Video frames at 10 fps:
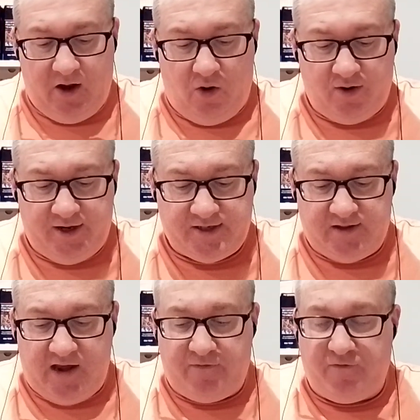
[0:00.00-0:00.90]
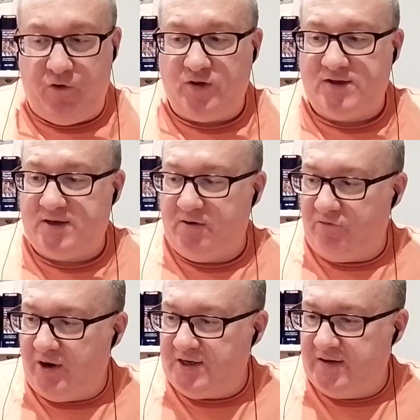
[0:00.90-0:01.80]
on his left foot,
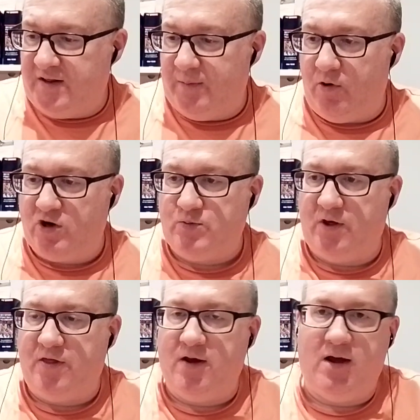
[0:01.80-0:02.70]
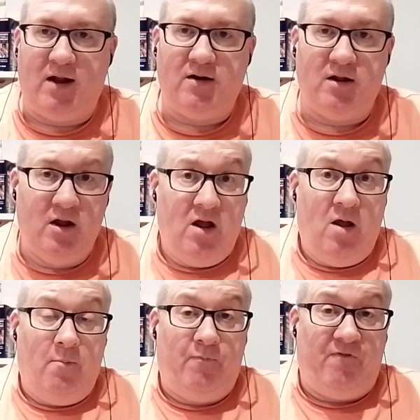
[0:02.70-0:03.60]
runs into the box with it, and
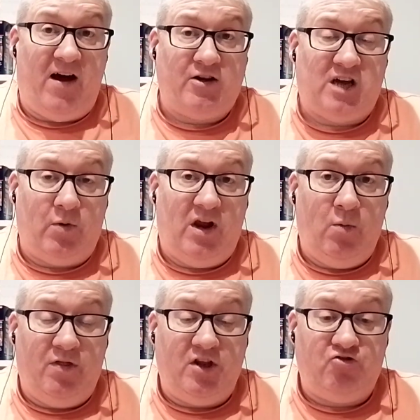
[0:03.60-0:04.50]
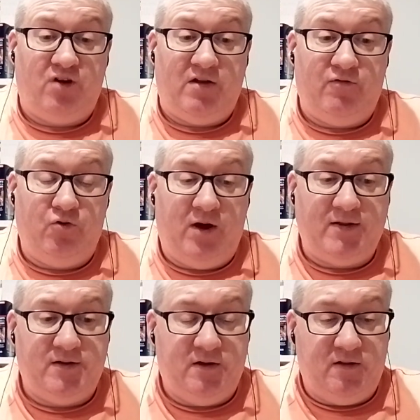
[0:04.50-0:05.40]
fires it away with his right foot
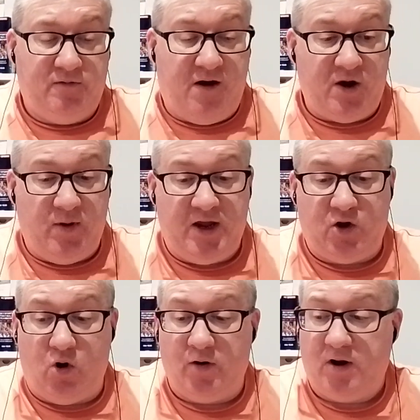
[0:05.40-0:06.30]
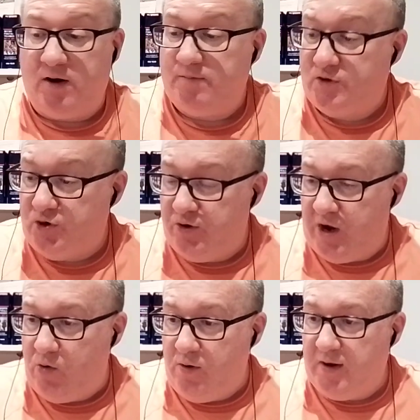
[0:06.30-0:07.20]
into the faraway corner.
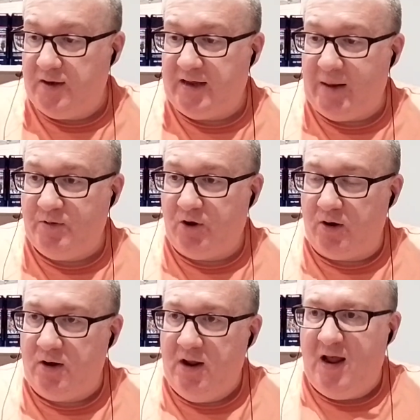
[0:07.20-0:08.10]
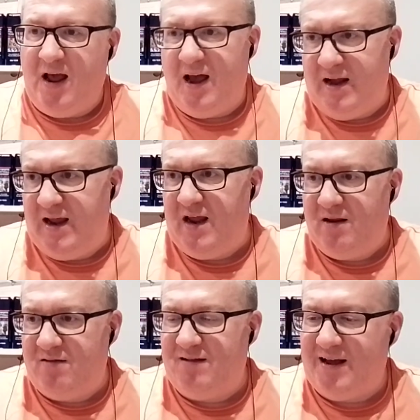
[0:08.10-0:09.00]
2-0, game done, and